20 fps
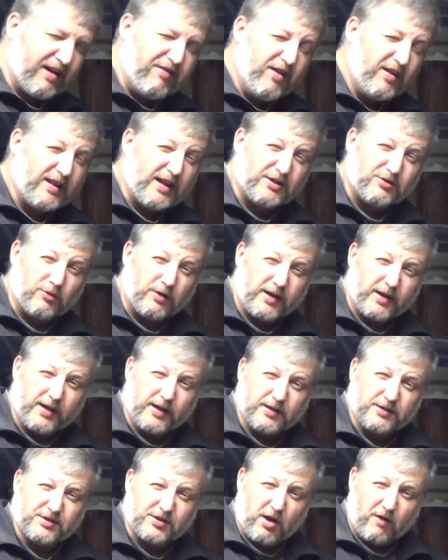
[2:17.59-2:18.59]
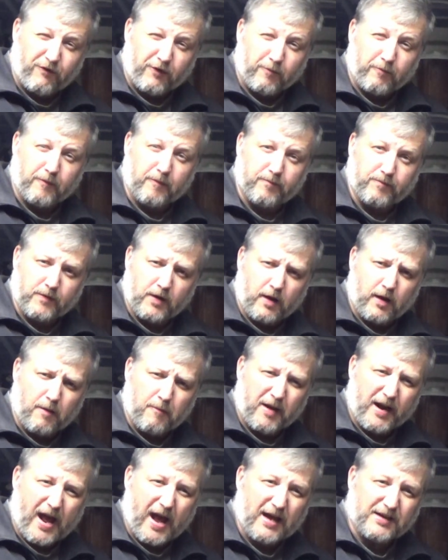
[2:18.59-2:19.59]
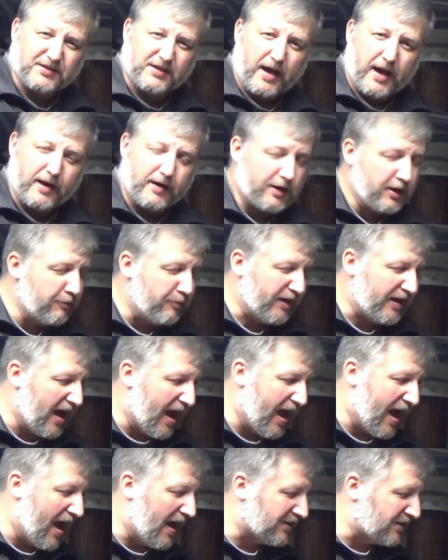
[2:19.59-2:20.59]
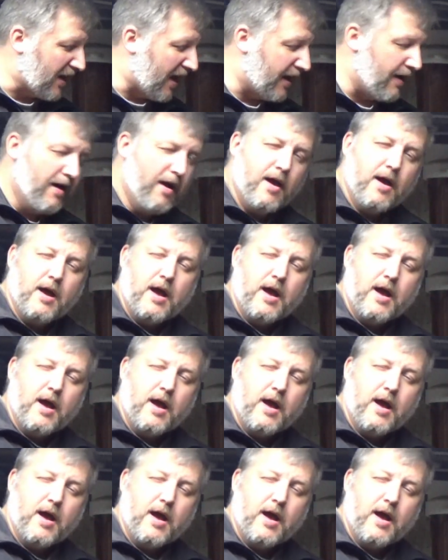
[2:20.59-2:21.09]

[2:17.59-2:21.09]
I think that's what it is, sulfur uh, monoxide. Could be dioxide.